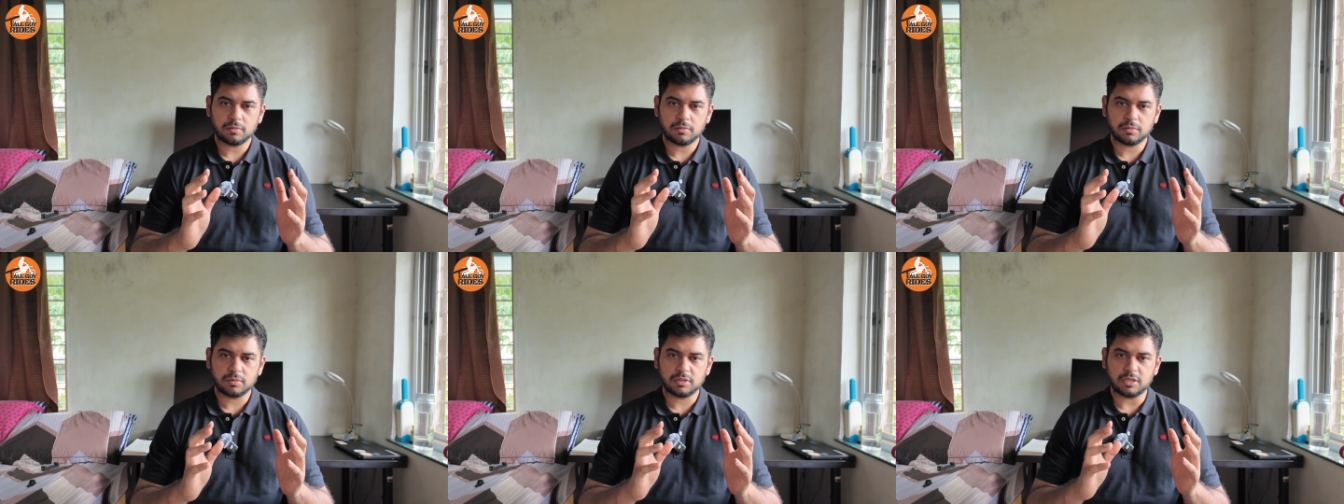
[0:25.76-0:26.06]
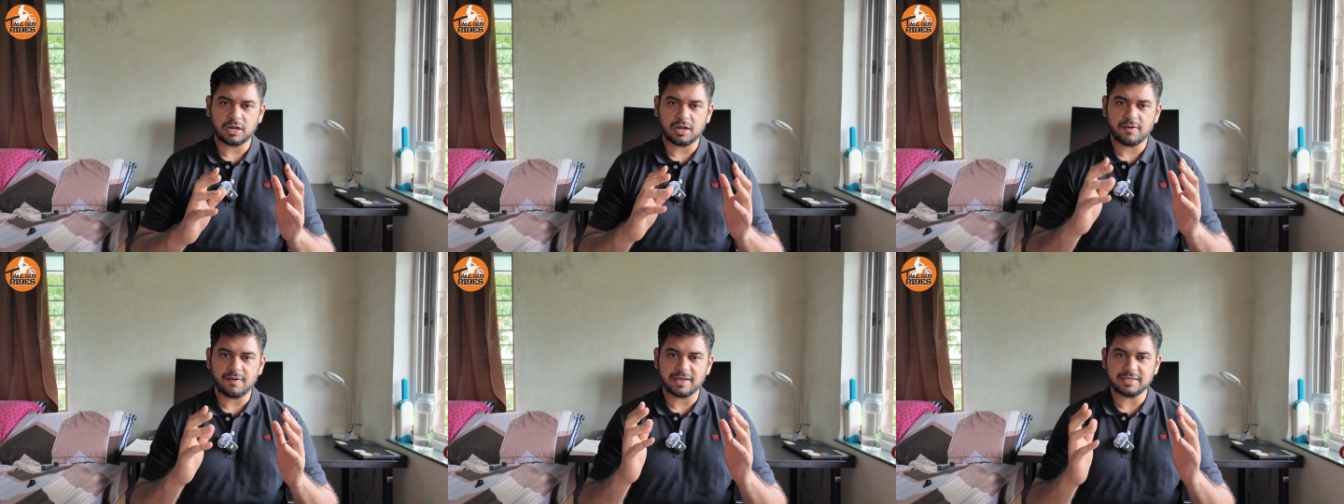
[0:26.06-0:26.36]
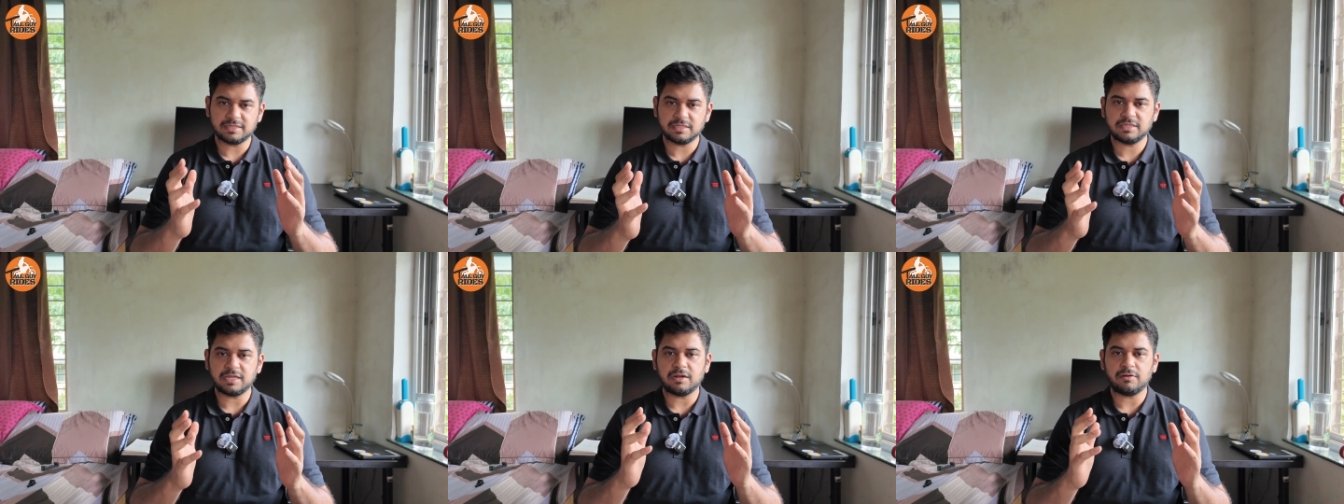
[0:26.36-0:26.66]
the
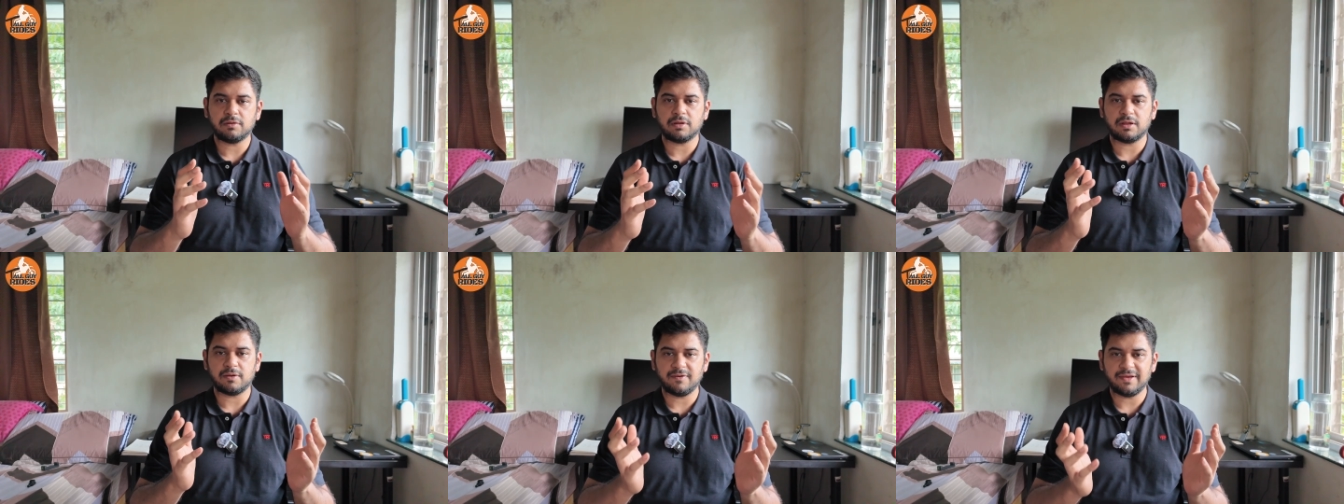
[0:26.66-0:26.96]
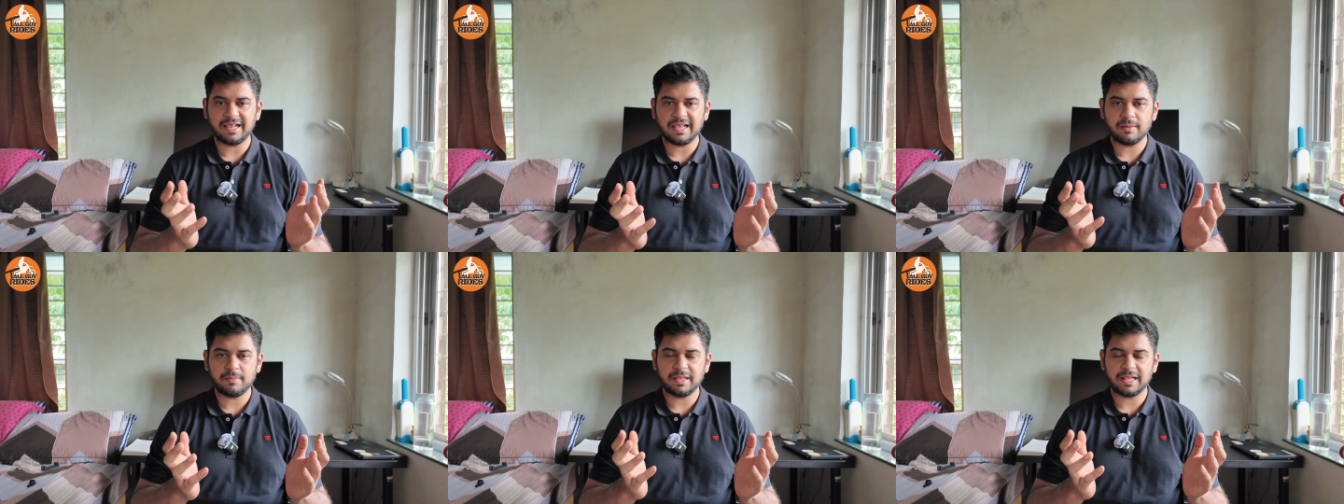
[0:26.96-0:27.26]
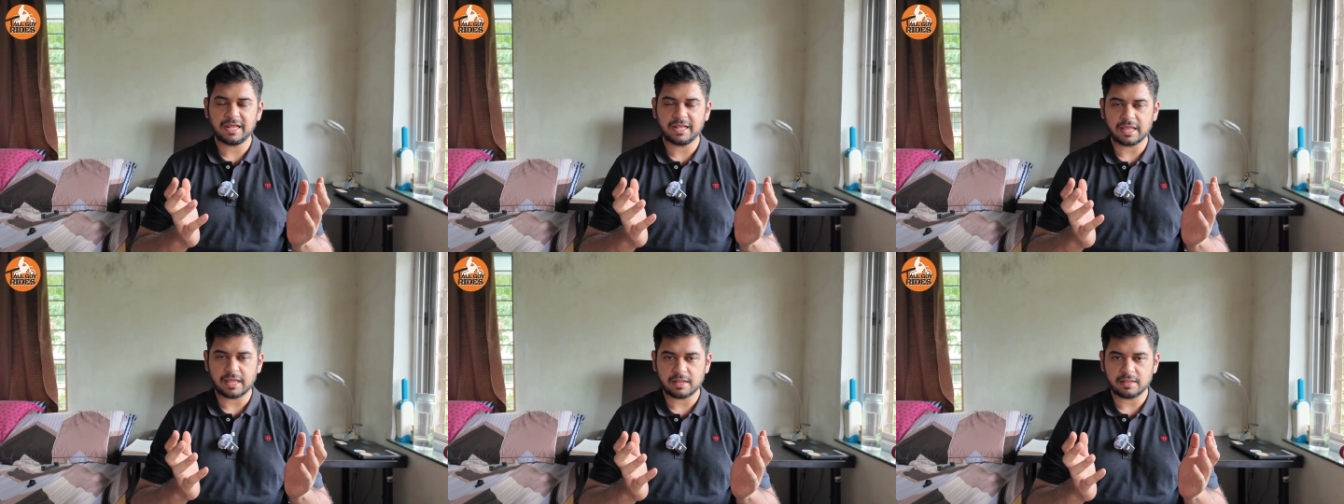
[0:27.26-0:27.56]
devices that were
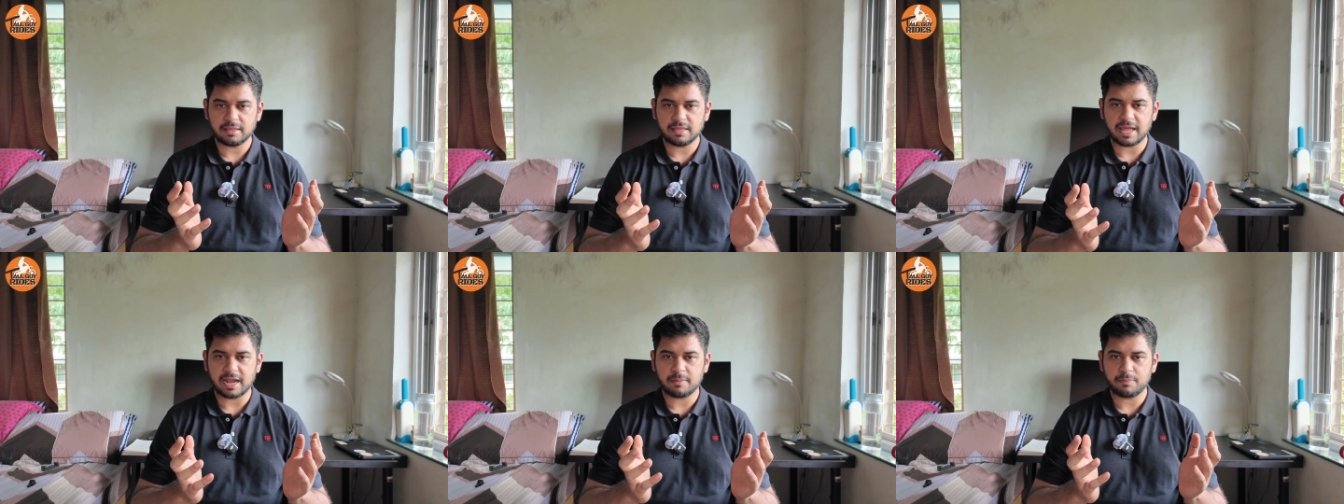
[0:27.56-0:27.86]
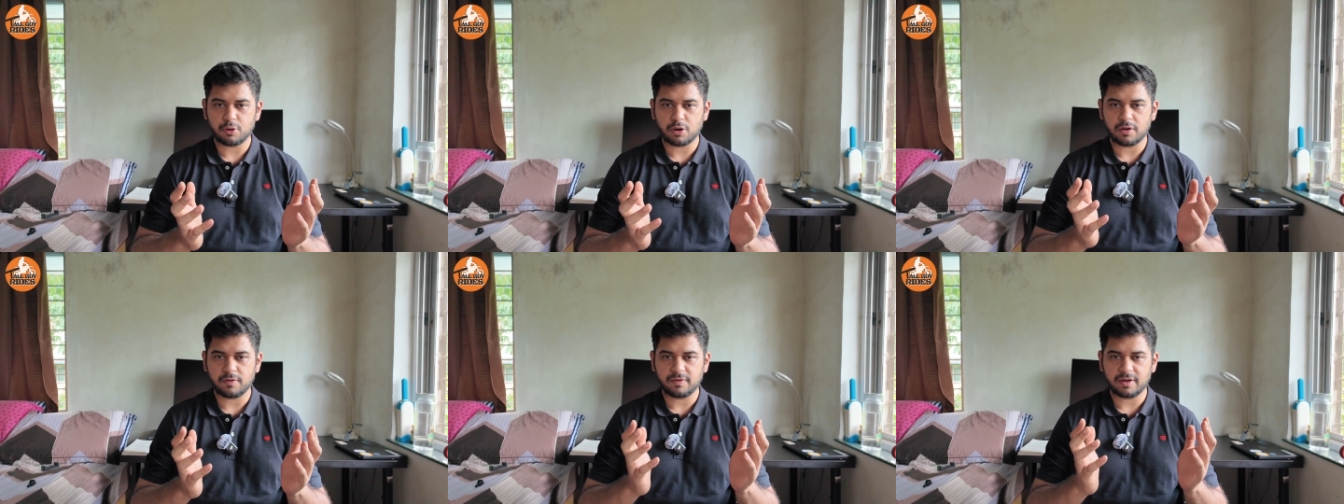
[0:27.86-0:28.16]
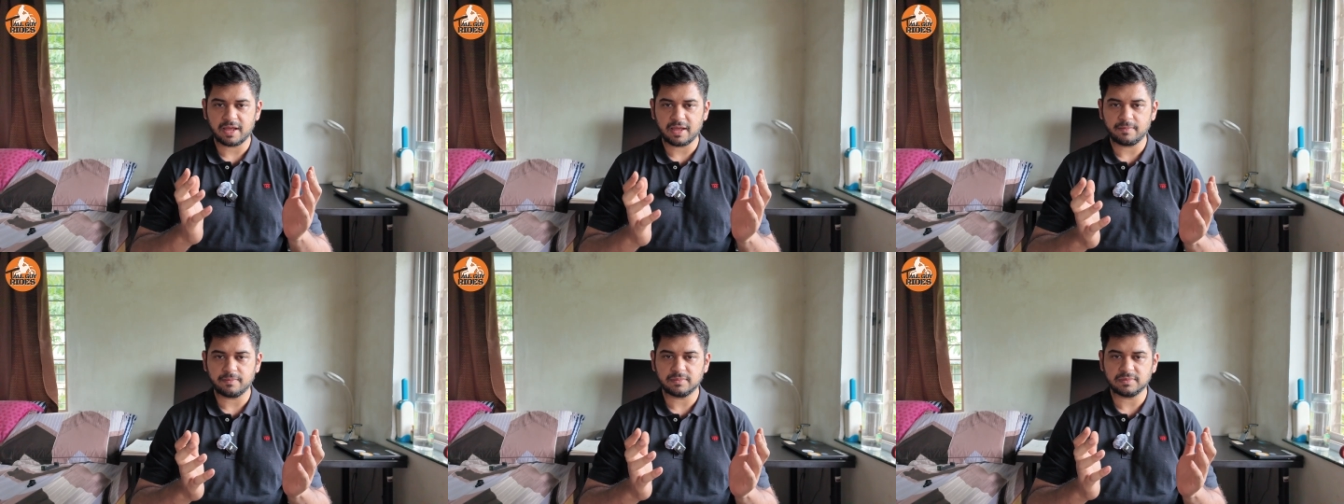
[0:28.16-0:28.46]
available at that point of
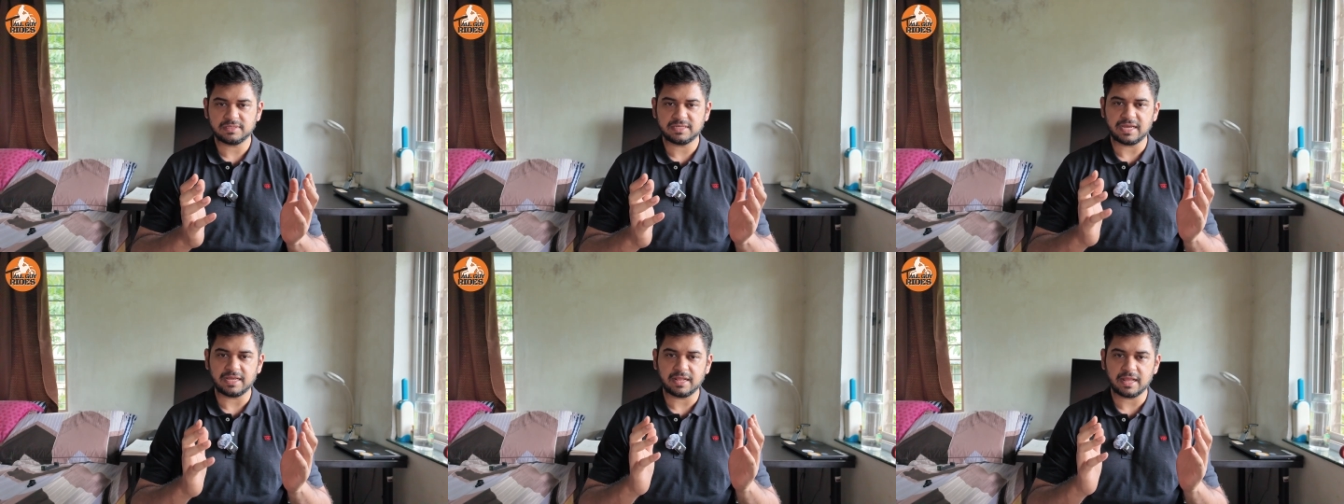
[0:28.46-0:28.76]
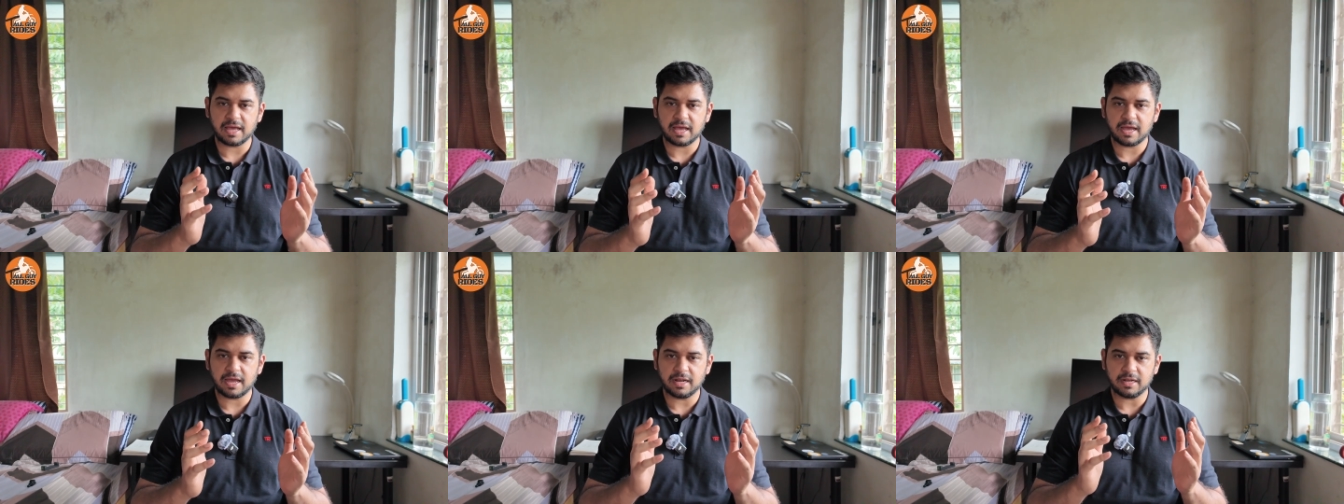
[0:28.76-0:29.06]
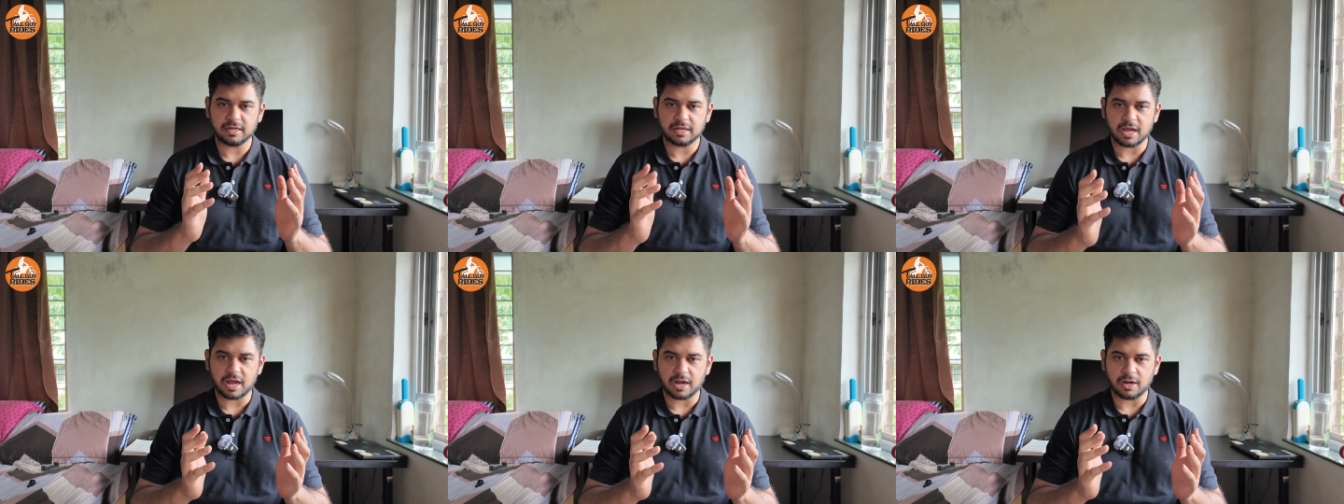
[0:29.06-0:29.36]
time, Senna
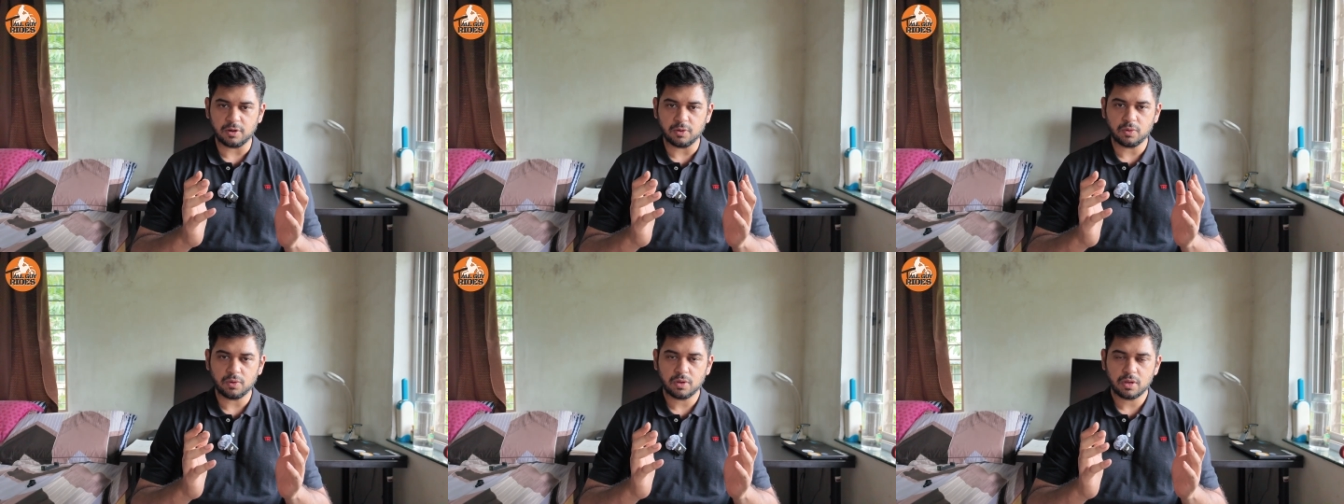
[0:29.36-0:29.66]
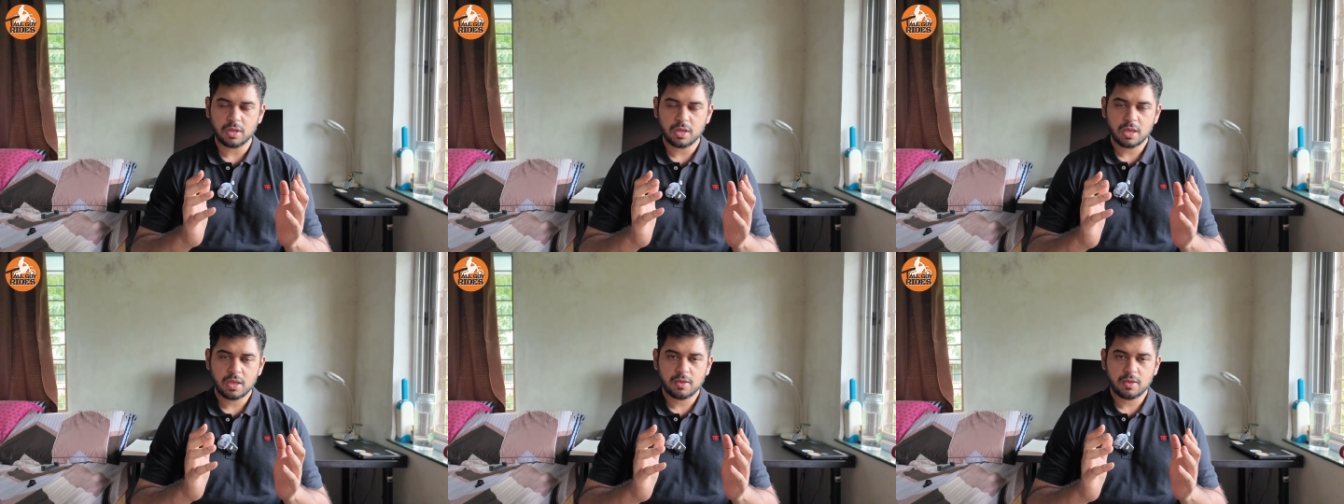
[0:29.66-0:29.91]
and Cardo,